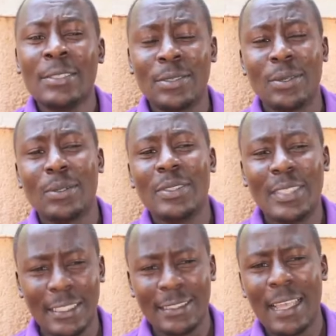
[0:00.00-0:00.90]
So
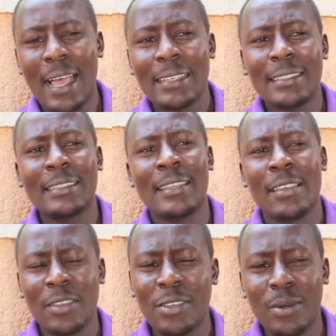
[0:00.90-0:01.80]
Jesus,
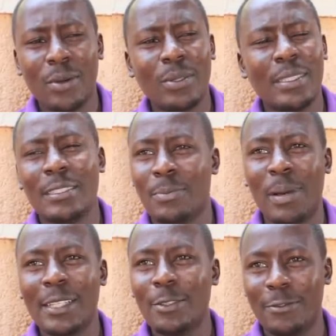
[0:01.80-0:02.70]
God is
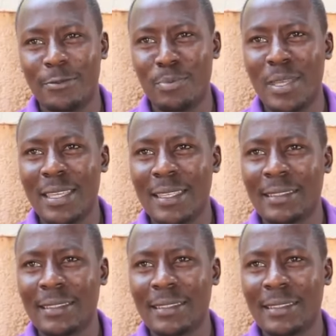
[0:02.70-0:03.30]
part of me.